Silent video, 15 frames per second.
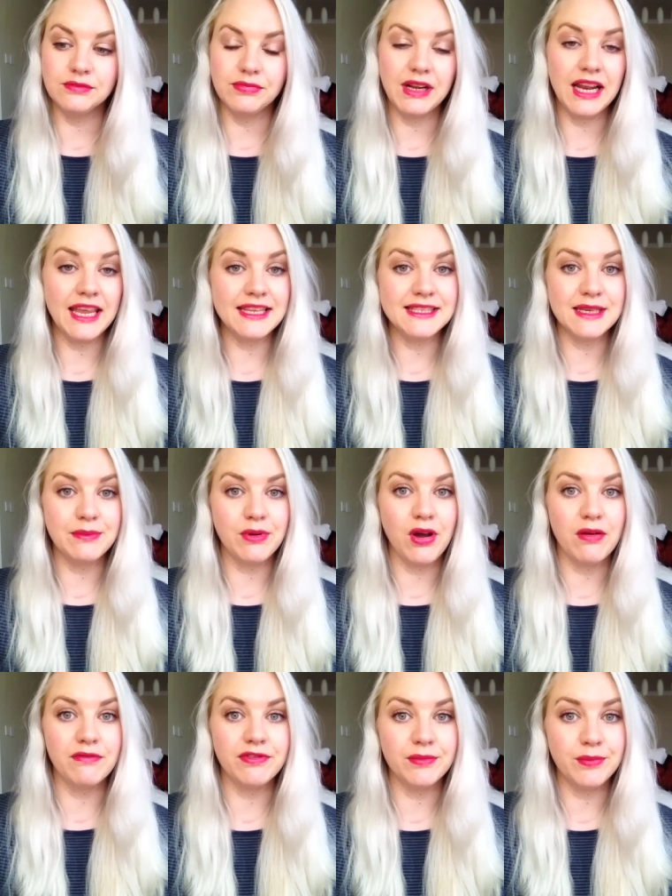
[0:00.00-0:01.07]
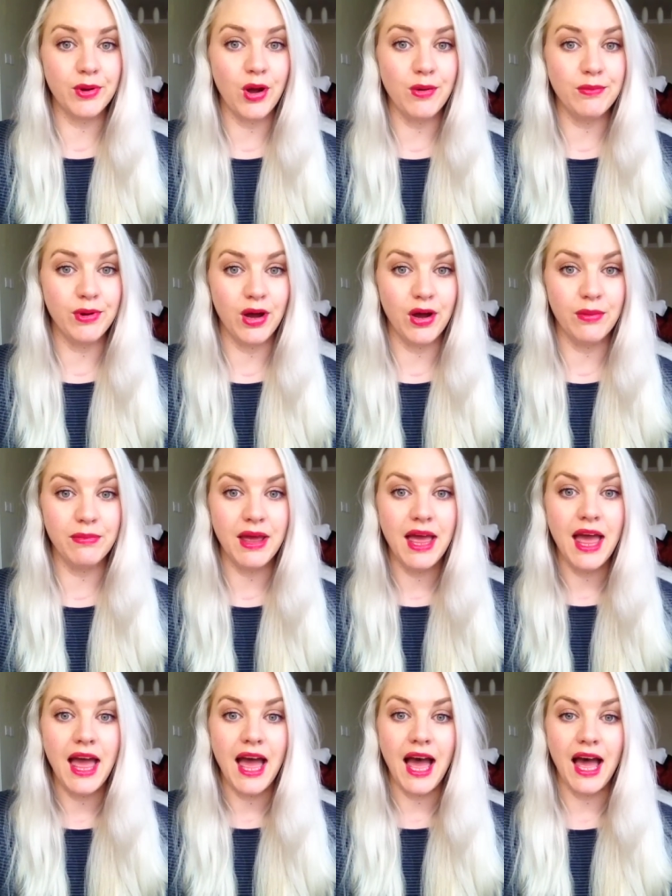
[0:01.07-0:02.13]
cleansing balm from Balm Balm,
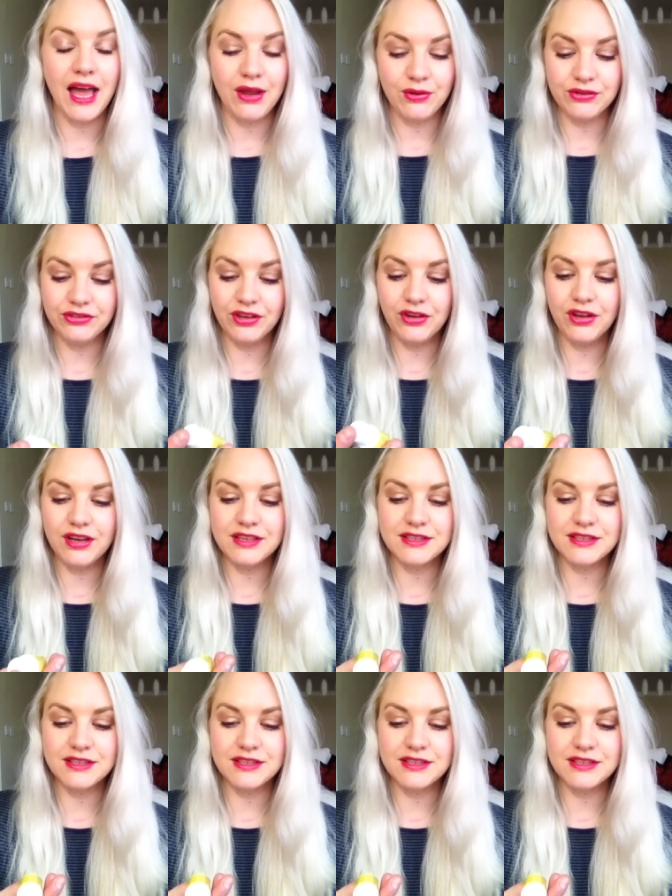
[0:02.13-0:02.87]
I also got a